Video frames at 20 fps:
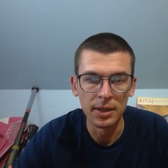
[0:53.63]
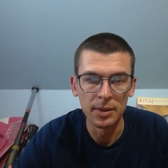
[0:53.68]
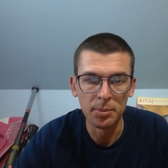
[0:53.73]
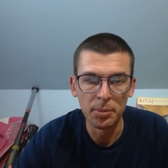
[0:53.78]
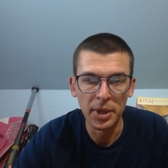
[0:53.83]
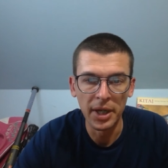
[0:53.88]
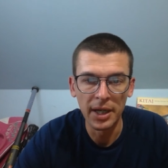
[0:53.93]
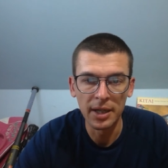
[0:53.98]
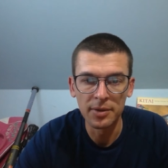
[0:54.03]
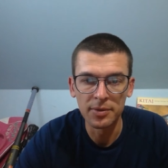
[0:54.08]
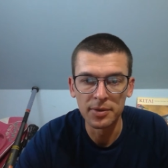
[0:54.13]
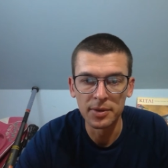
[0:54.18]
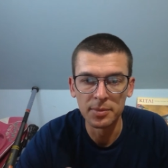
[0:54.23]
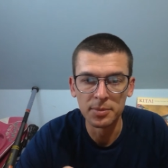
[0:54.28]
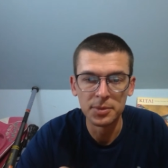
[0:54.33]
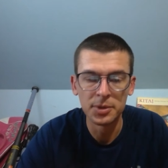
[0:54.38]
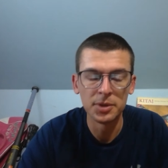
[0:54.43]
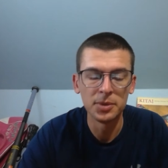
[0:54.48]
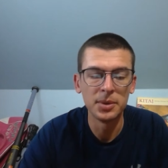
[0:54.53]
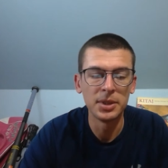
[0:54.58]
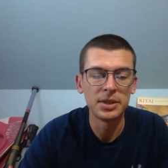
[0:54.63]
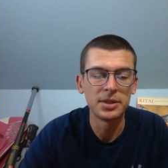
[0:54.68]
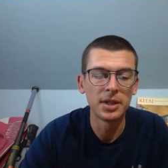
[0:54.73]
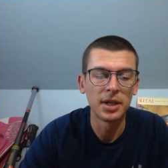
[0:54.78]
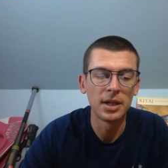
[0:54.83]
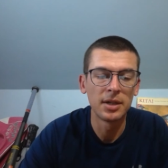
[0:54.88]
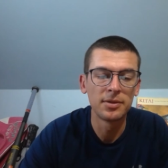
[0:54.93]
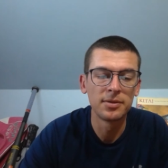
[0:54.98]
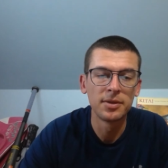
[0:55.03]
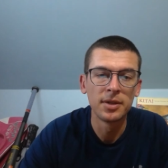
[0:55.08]
I'm back from two weeks
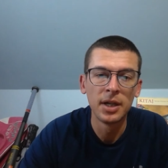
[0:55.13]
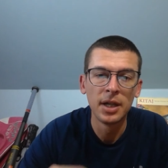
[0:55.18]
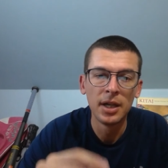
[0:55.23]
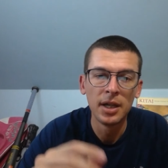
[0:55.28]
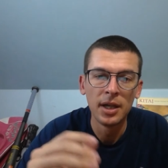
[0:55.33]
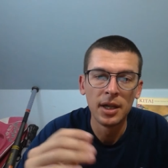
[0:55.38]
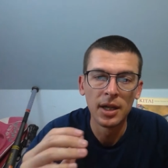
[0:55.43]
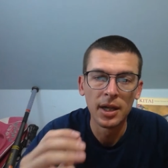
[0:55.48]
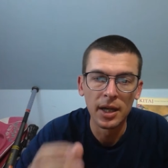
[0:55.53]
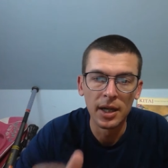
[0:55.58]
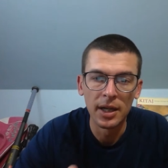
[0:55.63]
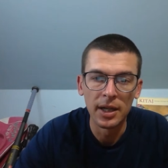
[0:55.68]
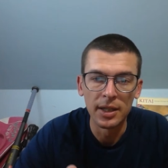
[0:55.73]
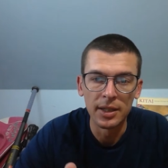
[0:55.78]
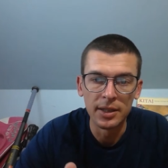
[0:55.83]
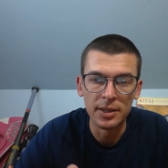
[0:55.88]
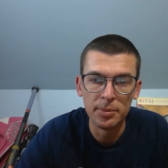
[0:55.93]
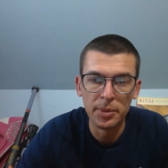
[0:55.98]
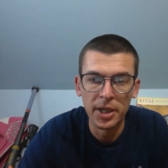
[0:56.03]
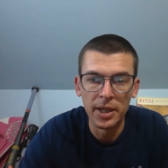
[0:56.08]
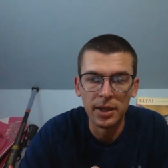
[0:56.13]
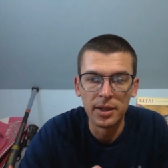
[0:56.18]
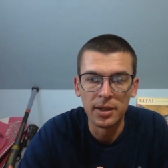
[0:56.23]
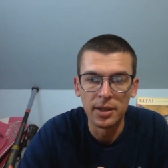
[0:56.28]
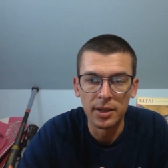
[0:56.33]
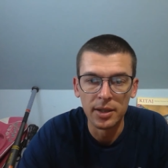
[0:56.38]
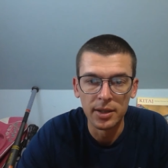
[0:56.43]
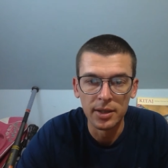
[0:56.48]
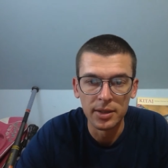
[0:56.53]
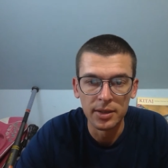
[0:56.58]
off. I had eBay
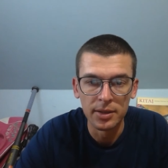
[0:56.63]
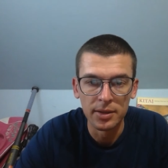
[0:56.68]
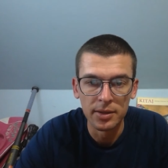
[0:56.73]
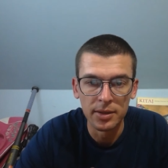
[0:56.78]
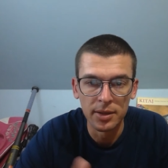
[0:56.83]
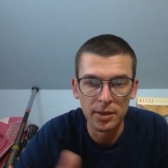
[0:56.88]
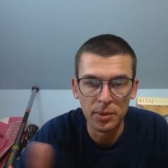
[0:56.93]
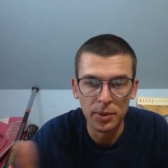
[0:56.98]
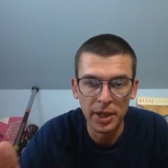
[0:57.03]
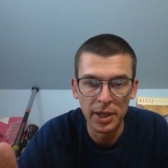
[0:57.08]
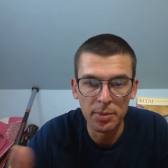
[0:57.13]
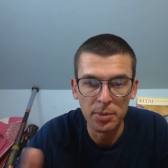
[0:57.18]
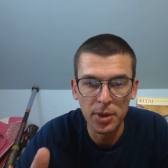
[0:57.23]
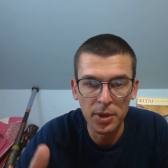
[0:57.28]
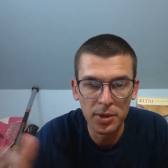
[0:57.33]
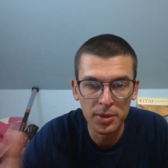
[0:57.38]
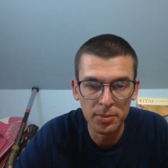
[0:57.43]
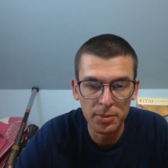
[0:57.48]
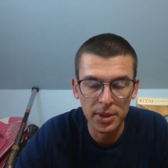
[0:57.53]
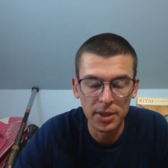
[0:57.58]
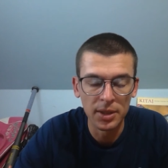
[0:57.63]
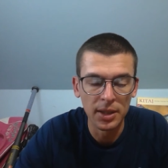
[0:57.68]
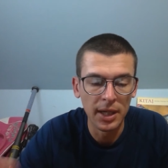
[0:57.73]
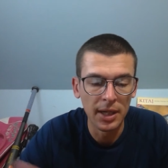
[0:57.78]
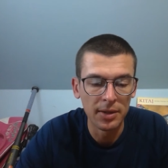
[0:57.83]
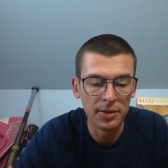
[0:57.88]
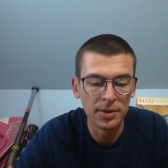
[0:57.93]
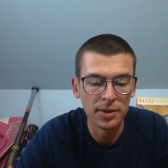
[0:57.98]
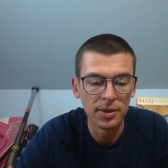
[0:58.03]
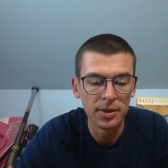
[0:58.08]
on away mode, but
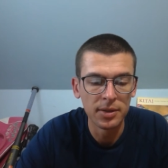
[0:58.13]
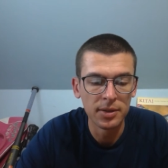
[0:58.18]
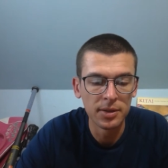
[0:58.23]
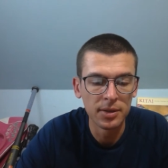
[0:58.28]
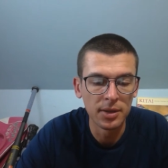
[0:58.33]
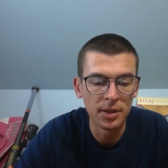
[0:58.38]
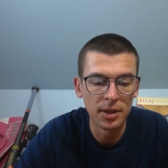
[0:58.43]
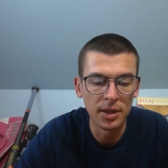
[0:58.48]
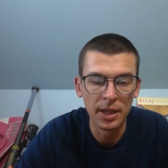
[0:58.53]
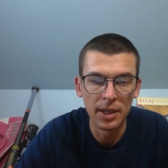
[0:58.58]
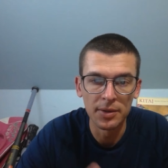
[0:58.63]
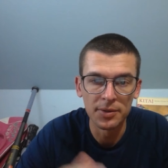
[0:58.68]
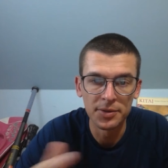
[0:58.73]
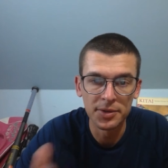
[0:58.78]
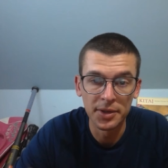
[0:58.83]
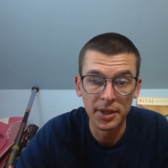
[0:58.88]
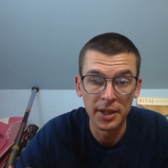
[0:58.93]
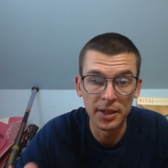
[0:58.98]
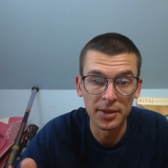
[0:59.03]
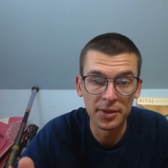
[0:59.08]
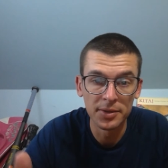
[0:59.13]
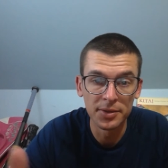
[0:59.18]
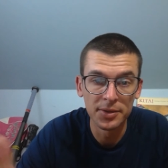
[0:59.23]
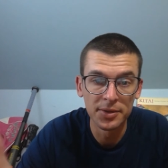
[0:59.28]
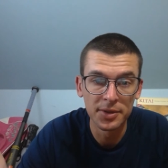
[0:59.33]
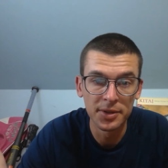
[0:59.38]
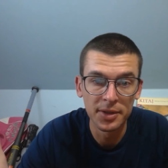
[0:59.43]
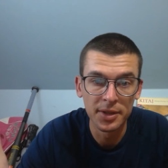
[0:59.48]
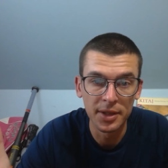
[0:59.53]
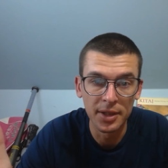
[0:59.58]
allowed allowed
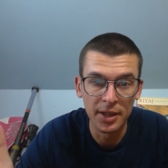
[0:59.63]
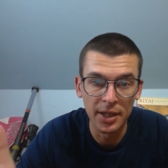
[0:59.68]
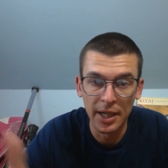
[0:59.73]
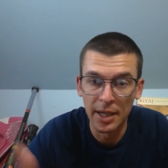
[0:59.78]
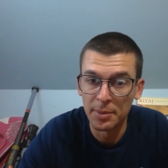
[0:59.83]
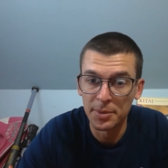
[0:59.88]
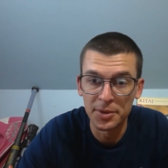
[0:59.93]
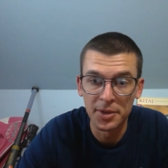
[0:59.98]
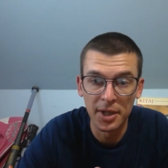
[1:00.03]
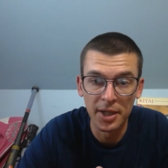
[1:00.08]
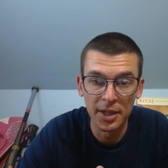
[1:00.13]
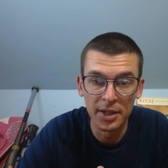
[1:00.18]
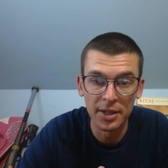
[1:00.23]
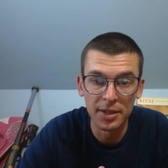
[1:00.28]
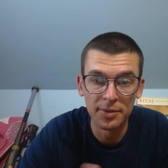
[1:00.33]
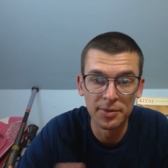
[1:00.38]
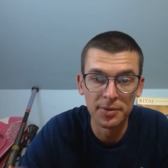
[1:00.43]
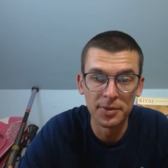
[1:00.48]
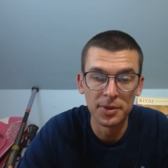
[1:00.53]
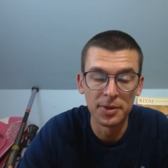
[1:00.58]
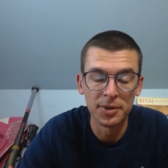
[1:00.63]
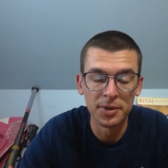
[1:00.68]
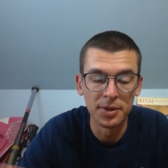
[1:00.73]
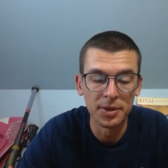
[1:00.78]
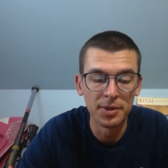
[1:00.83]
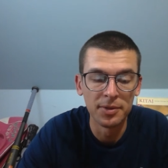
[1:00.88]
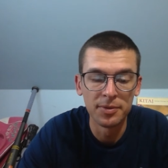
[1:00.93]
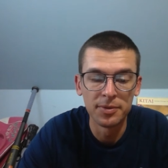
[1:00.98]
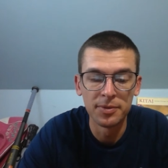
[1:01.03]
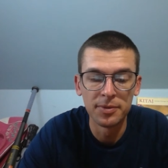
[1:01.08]
sales. Uh, Amazon, if
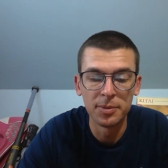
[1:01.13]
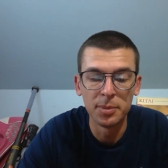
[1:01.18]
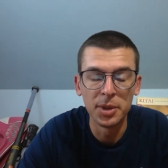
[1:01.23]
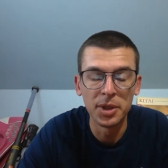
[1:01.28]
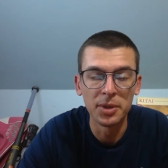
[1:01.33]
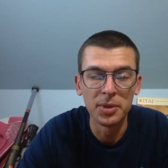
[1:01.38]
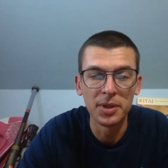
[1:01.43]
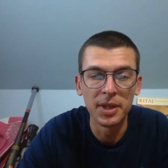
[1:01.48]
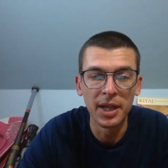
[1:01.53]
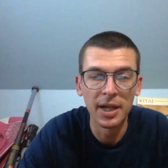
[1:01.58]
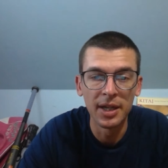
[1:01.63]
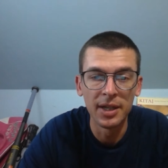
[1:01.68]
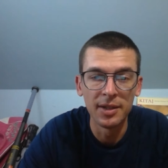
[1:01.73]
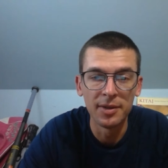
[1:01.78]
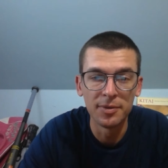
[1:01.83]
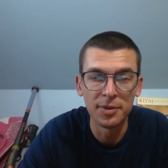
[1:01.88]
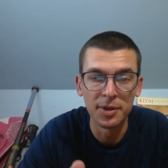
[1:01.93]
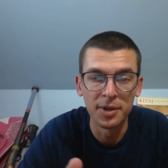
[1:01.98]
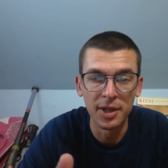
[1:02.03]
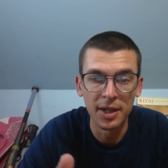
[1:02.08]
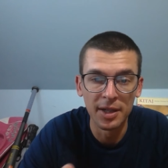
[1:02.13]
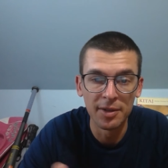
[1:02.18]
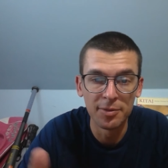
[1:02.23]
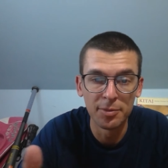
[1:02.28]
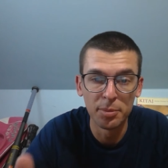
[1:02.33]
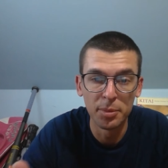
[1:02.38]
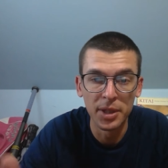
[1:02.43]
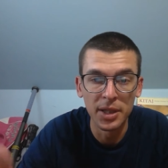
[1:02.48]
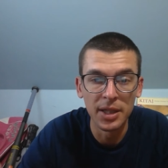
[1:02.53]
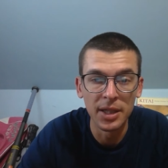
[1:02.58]
you're familiar with that, if you're F
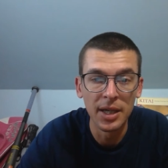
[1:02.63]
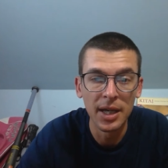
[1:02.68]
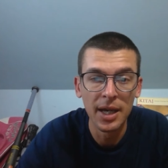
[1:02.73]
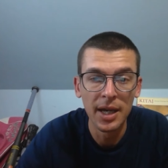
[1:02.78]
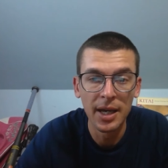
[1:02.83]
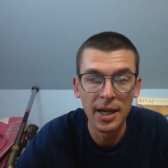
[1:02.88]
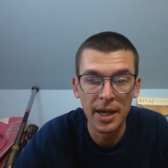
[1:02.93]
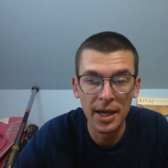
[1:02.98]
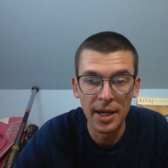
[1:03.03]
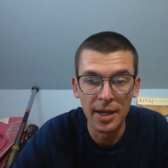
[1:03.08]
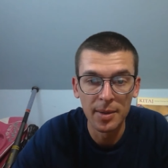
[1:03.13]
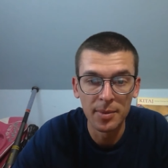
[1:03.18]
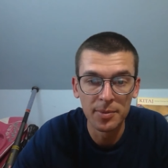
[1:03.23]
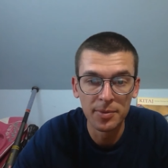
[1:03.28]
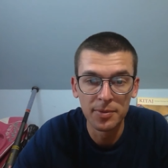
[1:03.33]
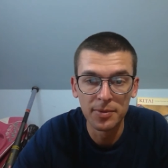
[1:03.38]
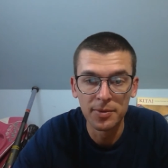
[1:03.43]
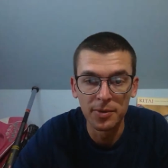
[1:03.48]
B M,